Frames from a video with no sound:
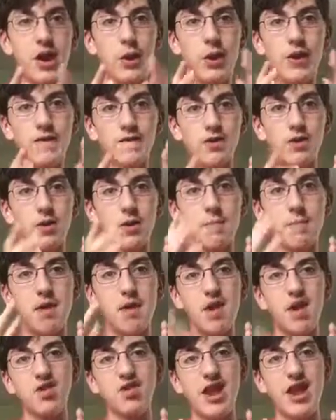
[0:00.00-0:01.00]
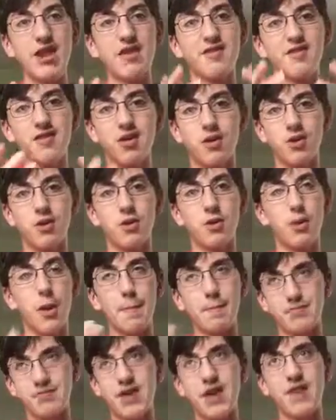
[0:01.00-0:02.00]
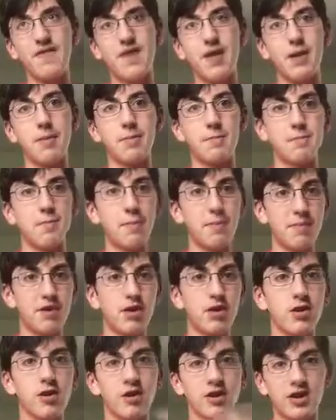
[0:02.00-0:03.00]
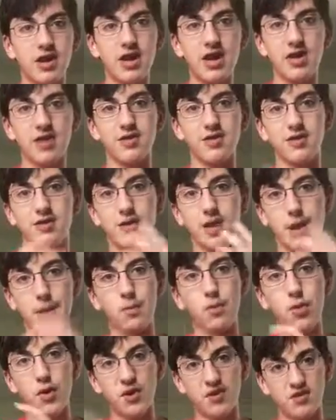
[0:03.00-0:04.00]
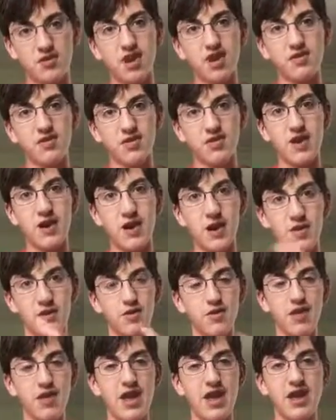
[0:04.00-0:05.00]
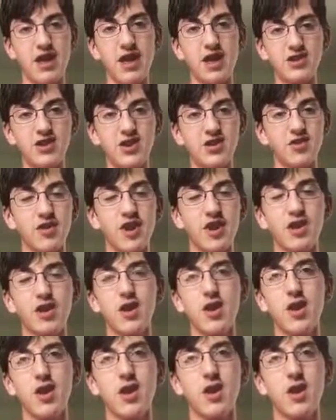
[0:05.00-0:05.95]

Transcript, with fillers: However, Mary Jane's still upset that Peter kissed um, Gwen Stacy that other day, and she's like,